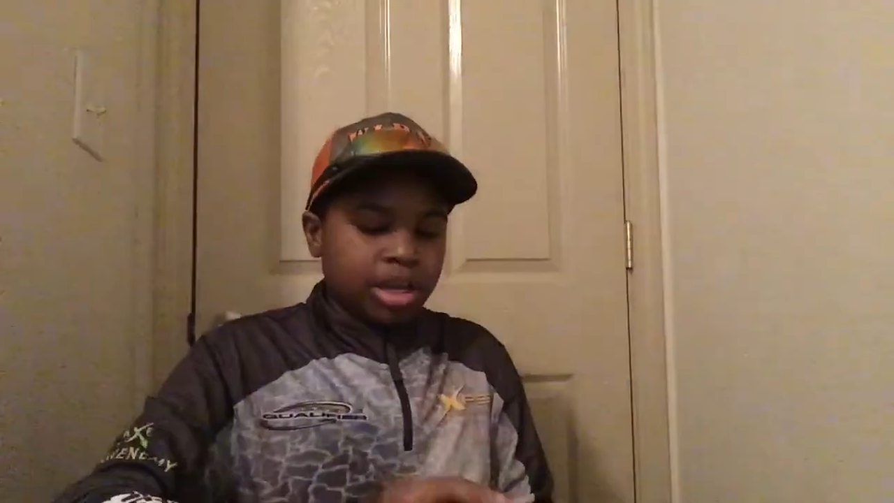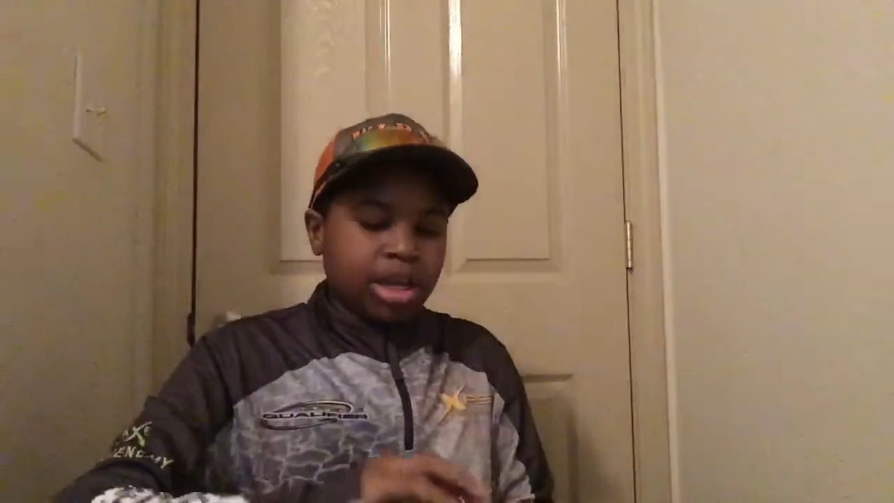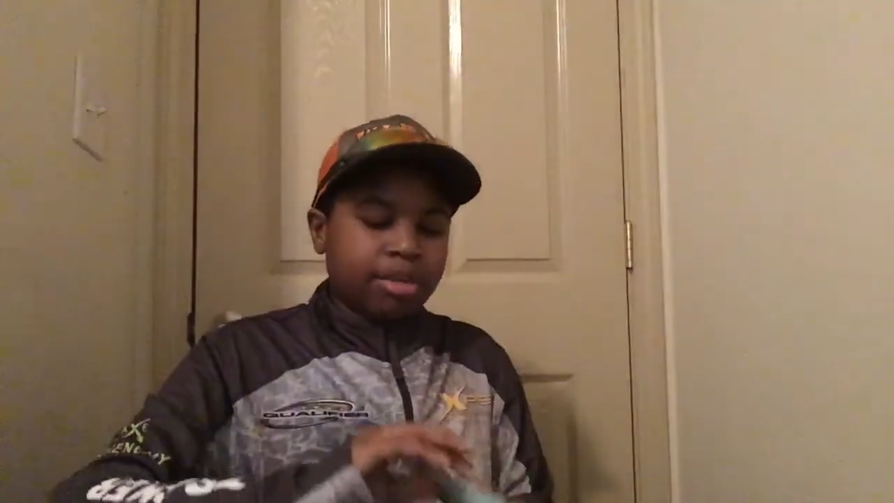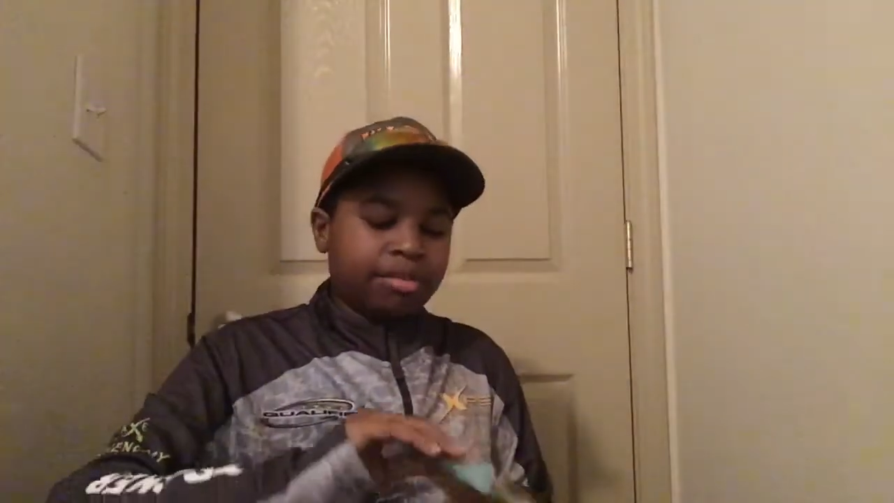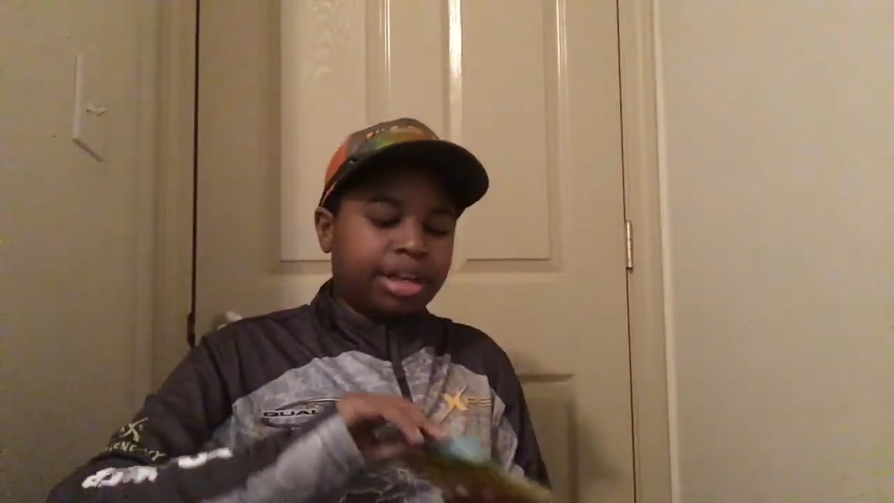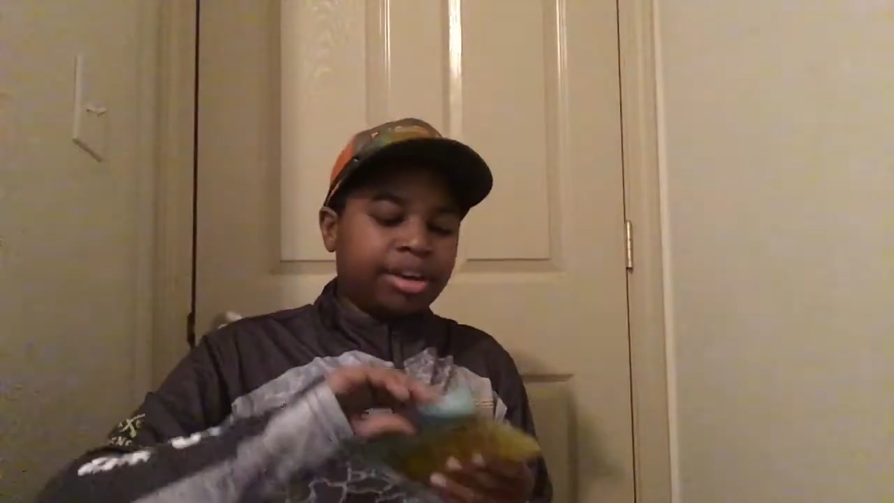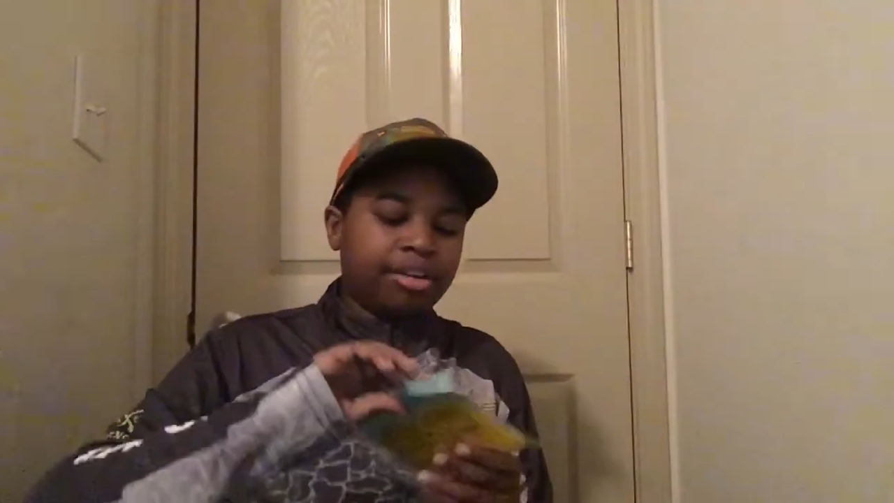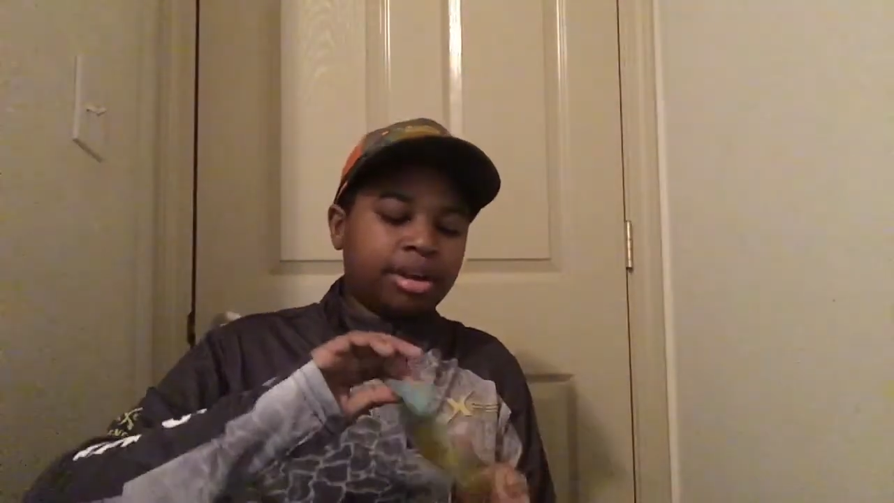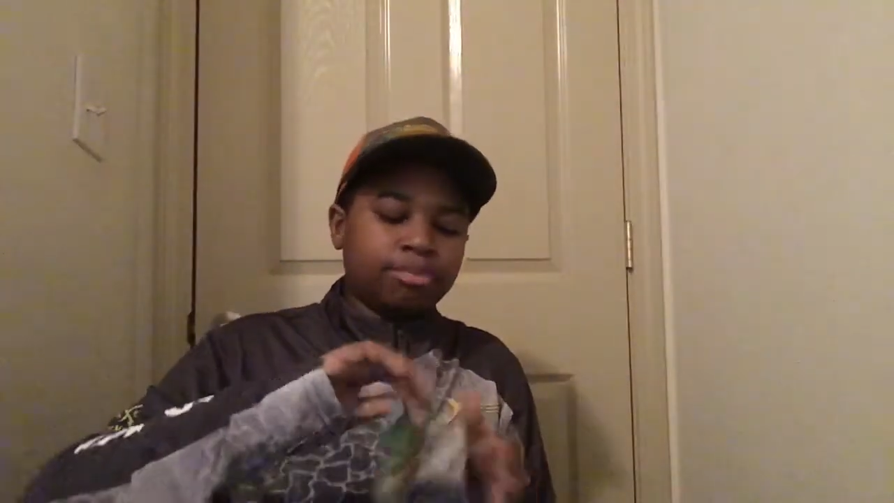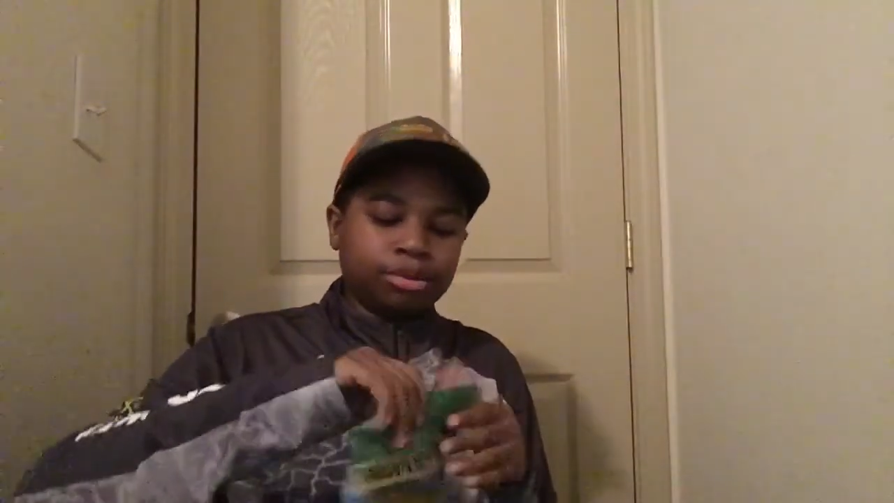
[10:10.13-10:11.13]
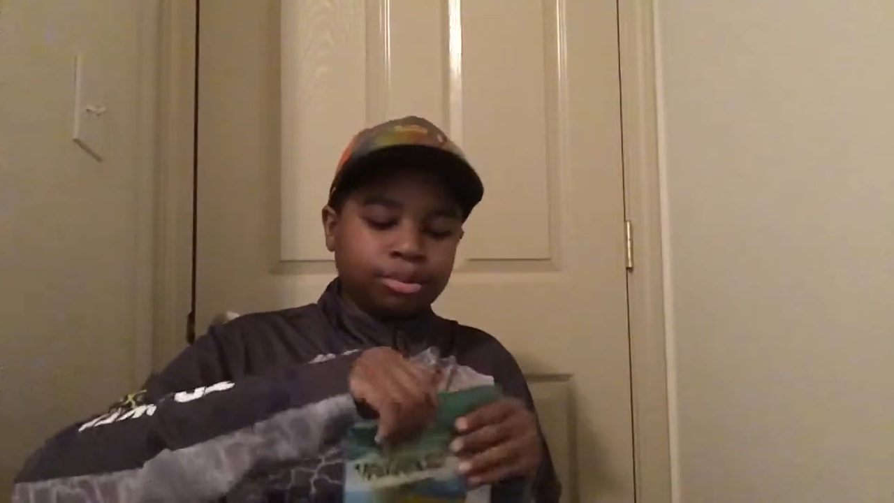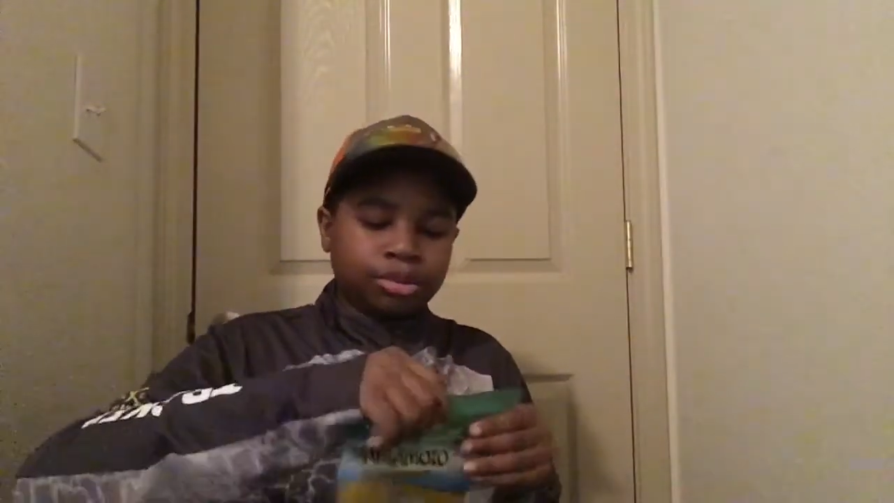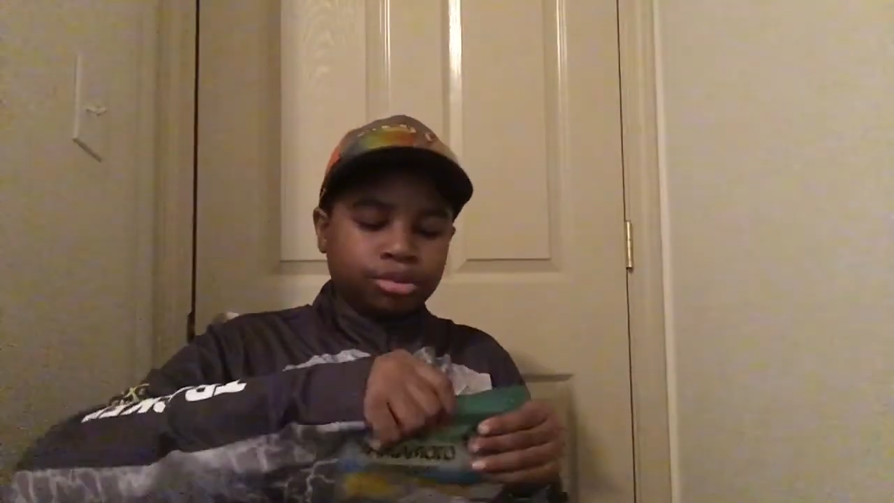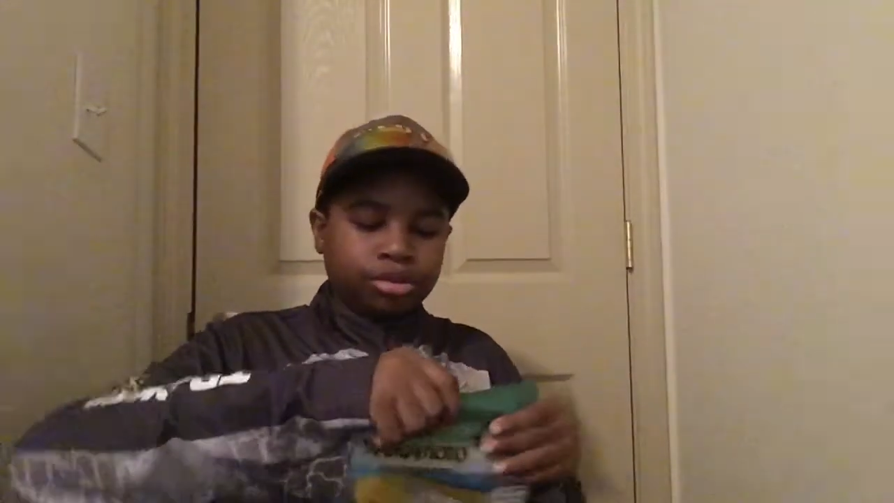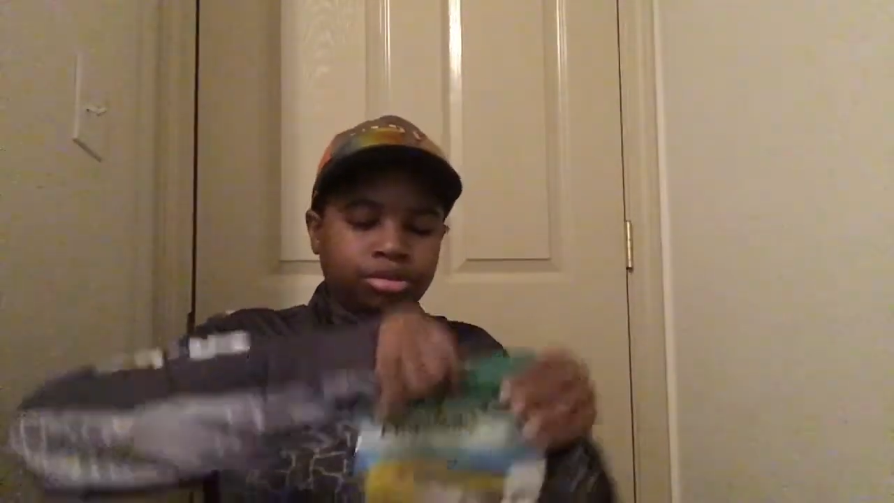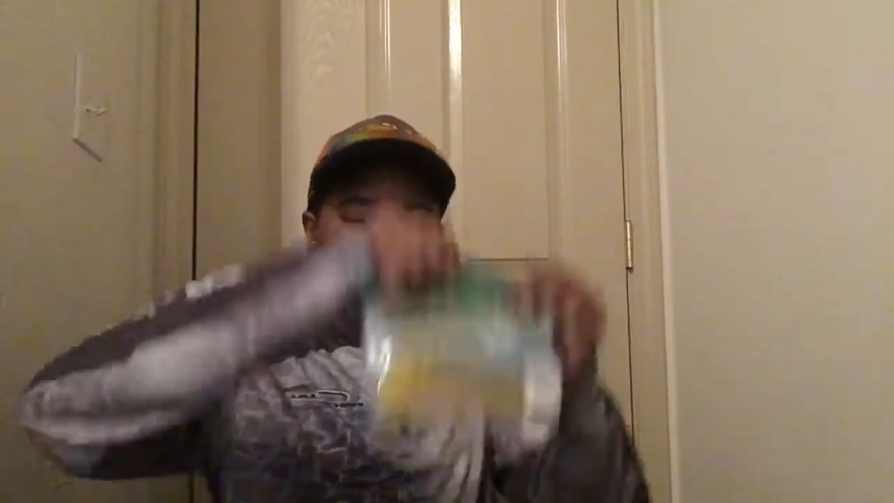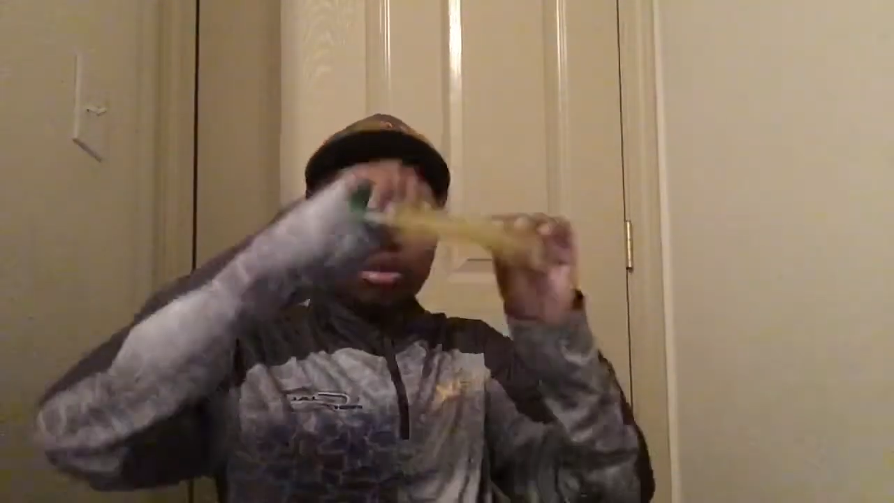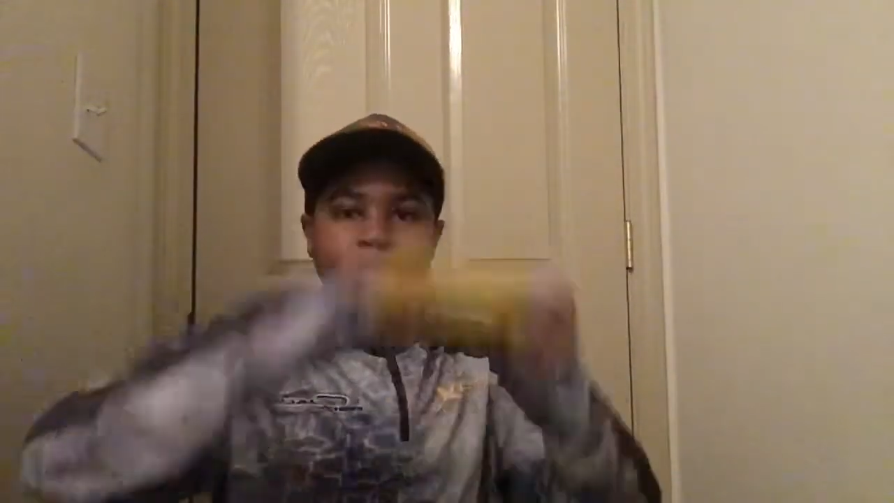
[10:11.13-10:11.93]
I have Gary Yamamoto.